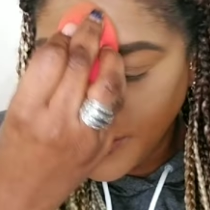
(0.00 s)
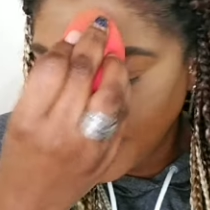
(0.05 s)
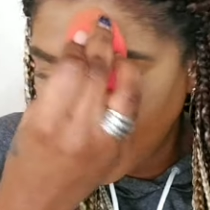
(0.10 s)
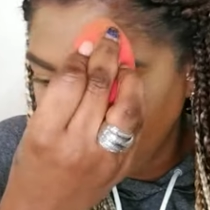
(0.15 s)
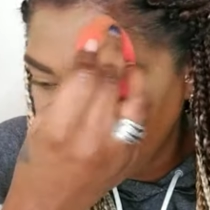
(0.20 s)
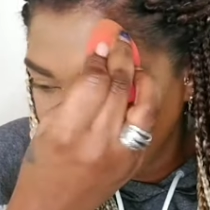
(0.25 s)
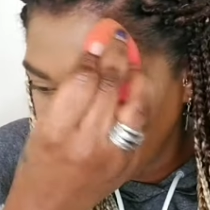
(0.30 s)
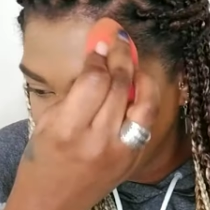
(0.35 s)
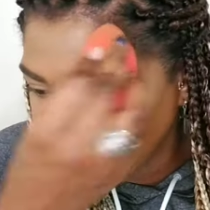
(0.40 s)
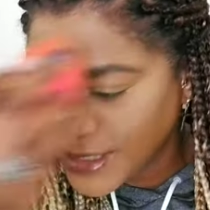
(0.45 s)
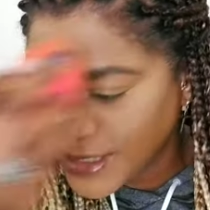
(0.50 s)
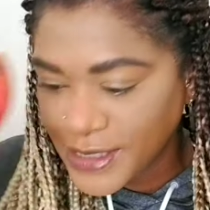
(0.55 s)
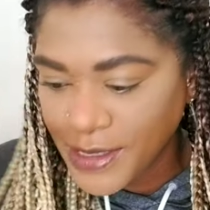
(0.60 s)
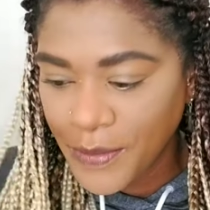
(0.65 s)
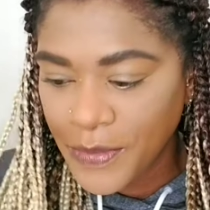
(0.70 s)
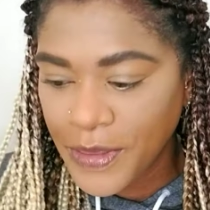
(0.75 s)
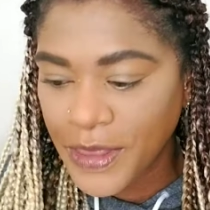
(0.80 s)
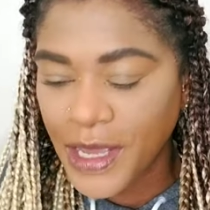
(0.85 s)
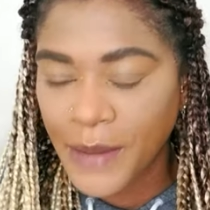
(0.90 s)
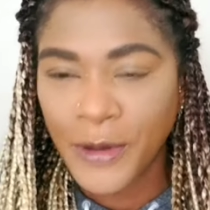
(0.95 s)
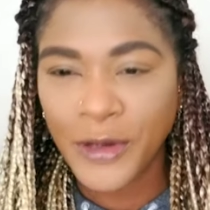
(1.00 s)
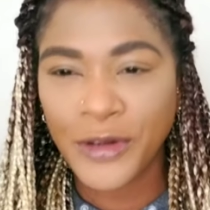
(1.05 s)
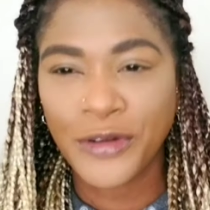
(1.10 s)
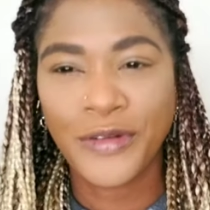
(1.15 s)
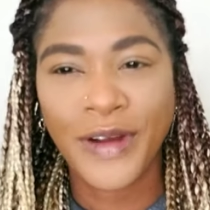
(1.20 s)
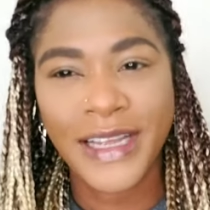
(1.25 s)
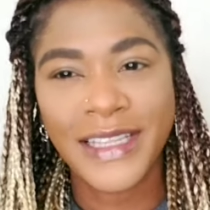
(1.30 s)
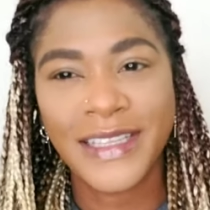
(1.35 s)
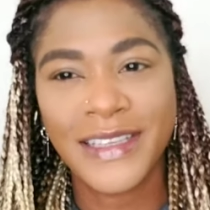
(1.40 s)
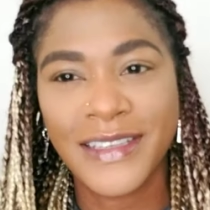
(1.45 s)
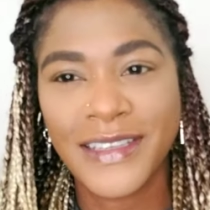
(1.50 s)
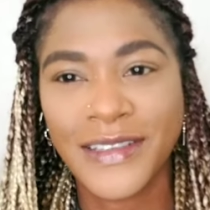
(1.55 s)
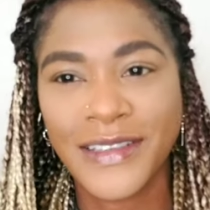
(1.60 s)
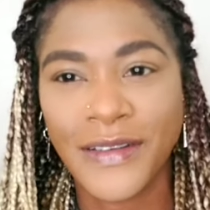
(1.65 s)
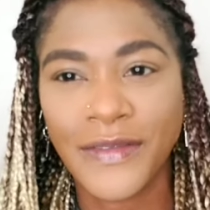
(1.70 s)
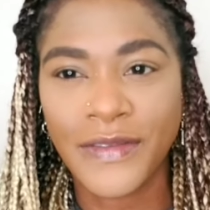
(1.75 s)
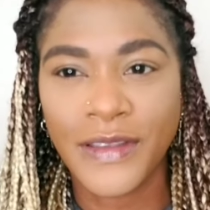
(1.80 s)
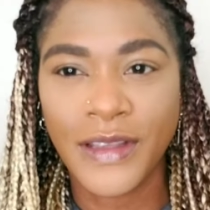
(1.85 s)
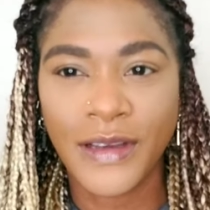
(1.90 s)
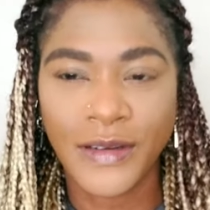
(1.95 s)
I feel like something about writing
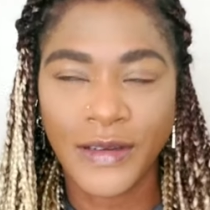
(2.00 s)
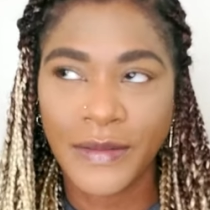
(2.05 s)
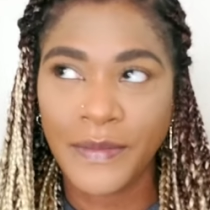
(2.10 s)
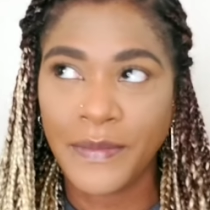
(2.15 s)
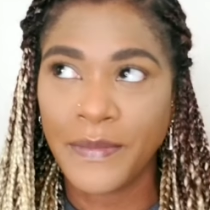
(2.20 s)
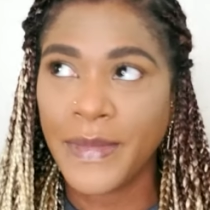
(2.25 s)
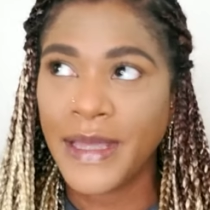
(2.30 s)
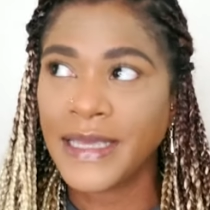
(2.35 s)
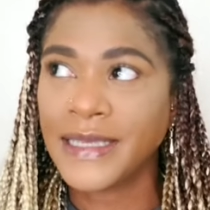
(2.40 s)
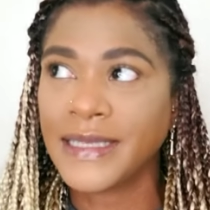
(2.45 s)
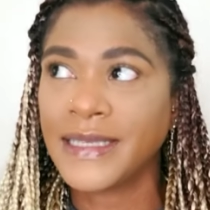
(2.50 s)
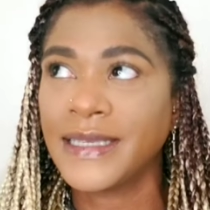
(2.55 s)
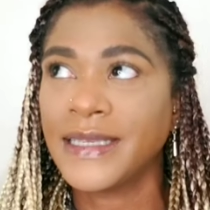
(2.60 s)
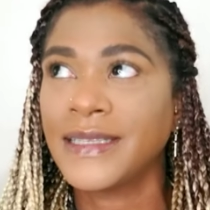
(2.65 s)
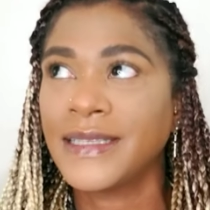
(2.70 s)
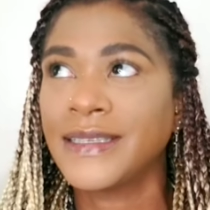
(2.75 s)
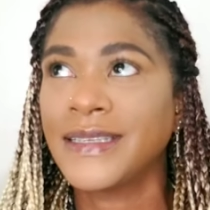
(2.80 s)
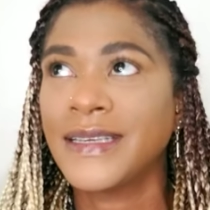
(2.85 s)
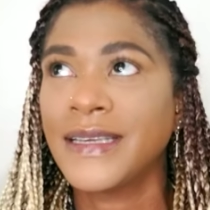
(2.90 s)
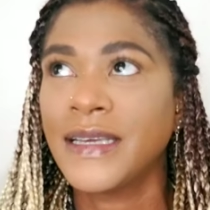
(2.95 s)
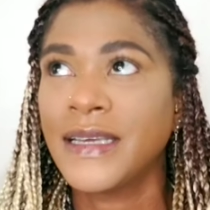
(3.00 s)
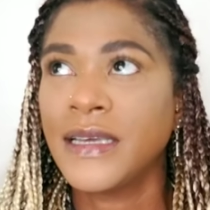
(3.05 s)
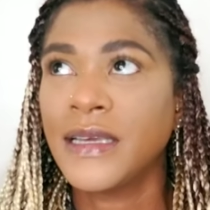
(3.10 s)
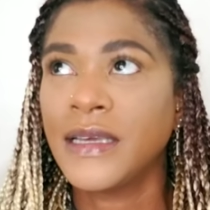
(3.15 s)
stuff down makes it.